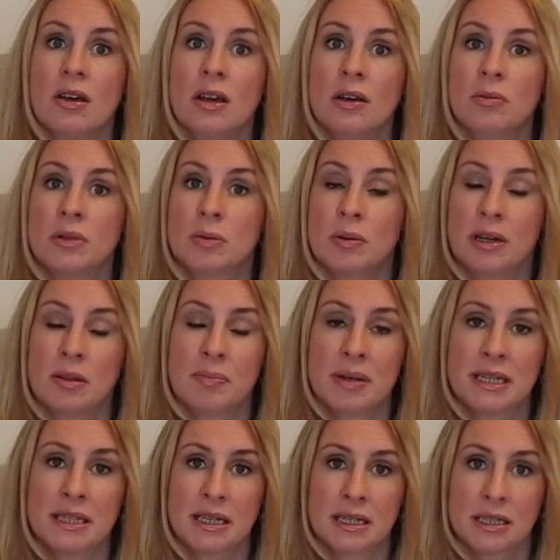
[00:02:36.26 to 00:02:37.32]
it was one of the
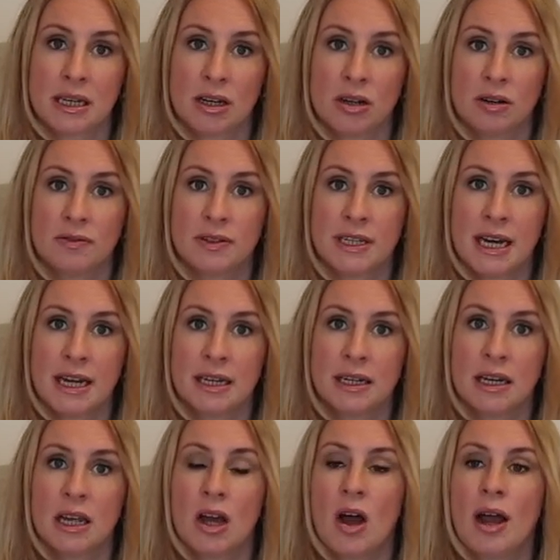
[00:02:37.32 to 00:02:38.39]
best things I could have
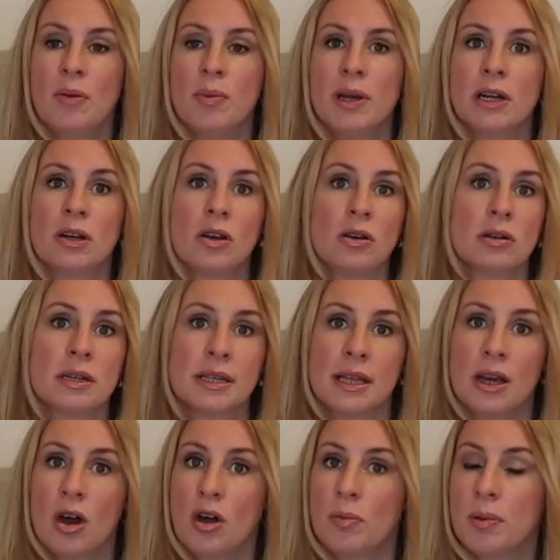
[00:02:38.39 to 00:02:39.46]
done. I went along to
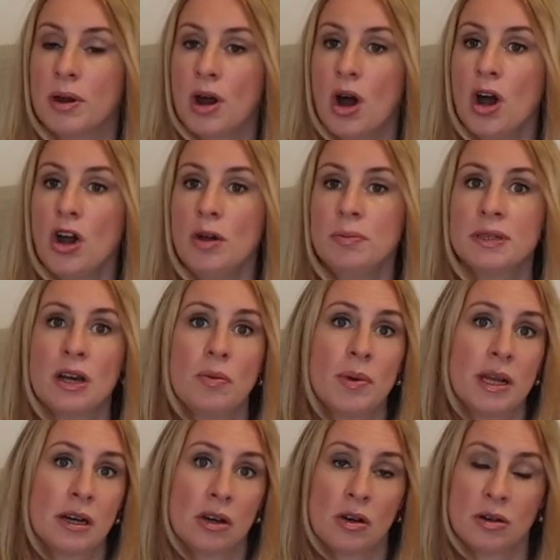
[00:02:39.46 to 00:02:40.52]
their open homes, I
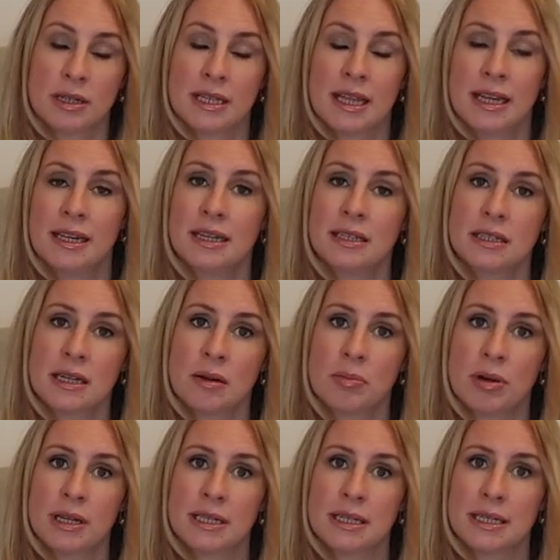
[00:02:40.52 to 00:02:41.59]
went along to their listing
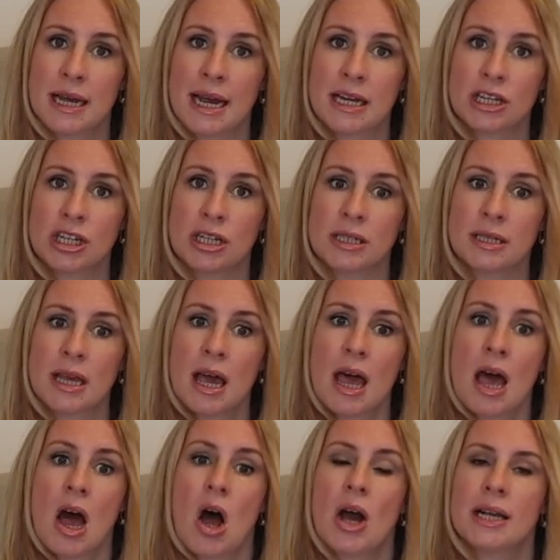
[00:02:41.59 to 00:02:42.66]
presentations,
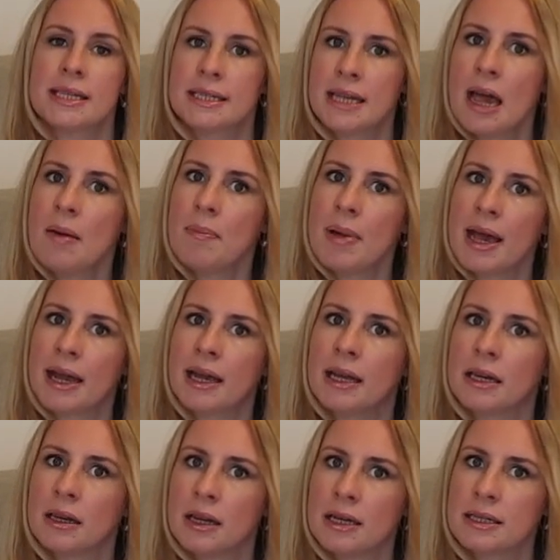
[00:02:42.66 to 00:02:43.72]
I sat back
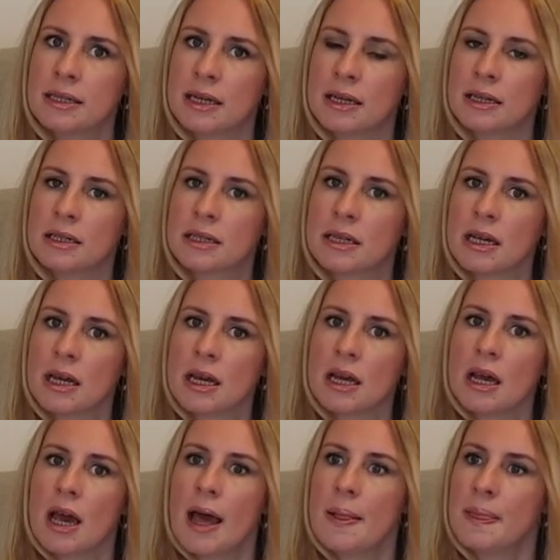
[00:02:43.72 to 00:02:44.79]
and listened,
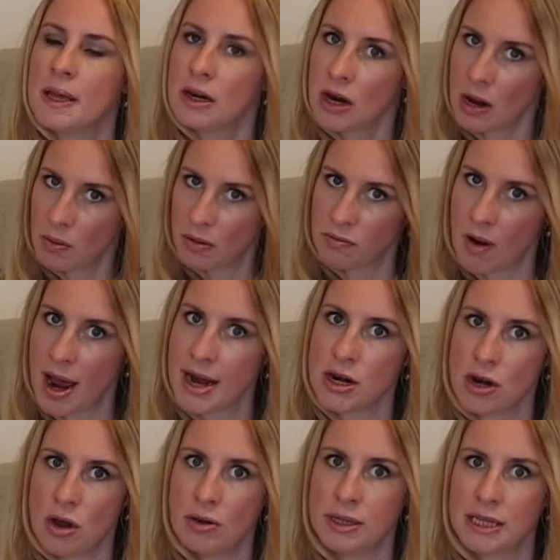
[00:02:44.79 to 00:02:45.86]
and then I would write
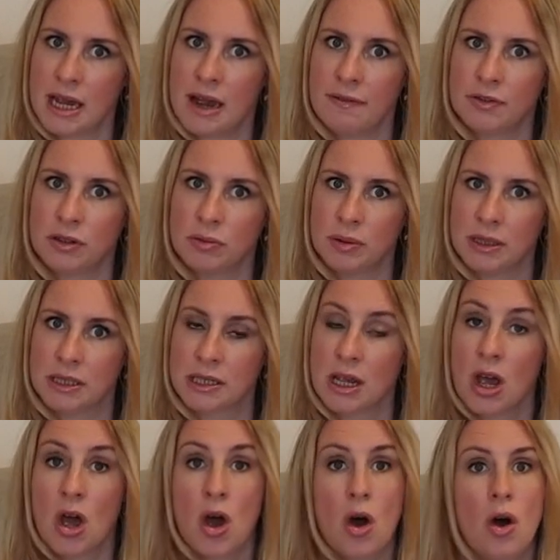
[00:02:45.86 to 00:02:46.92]
notes afterwards
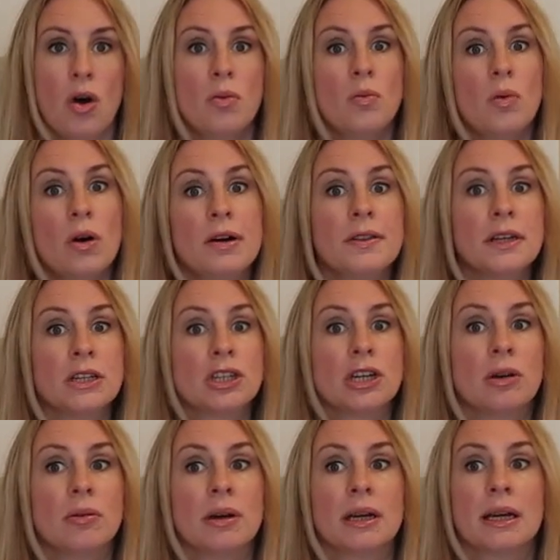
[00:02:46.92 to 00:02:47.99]
on what they're
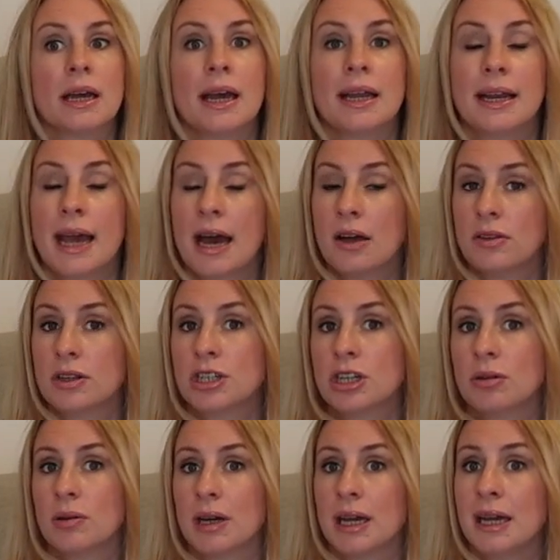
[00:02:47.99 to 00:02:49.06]
doing and how they're
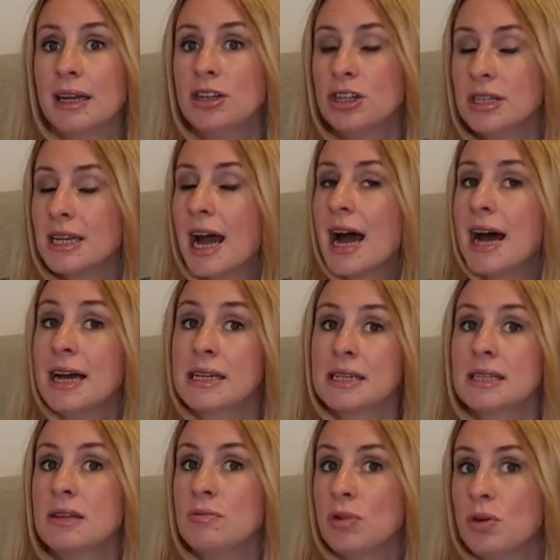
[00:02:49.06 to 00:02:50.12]
doing it, and just
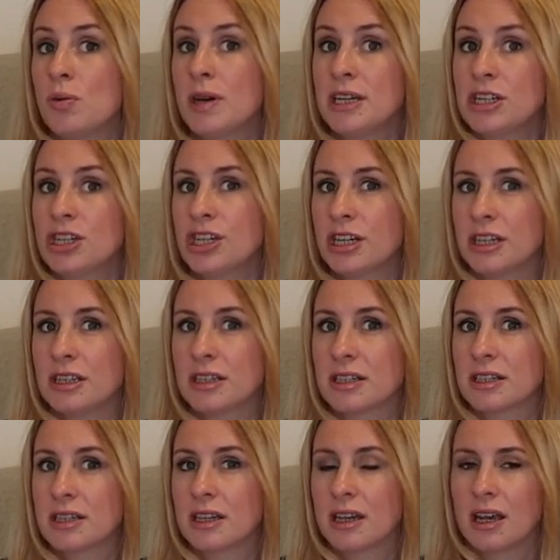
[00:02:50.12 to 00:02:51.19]
ask them
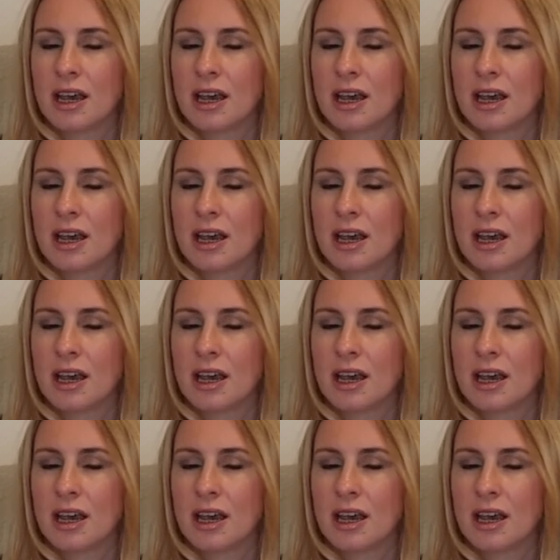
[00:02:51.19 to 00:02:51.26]
questions